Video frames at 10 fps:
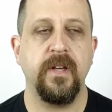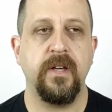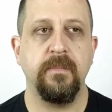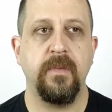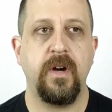
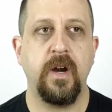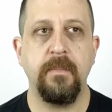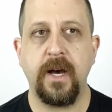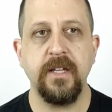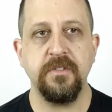
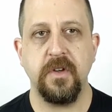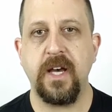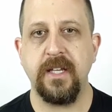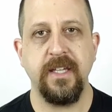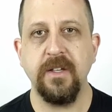our bodies know
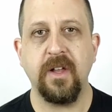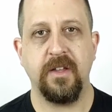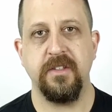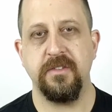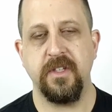how to heal
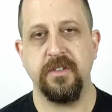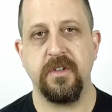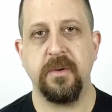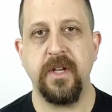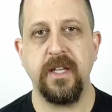all these
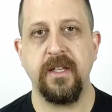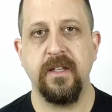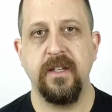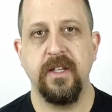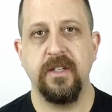things already.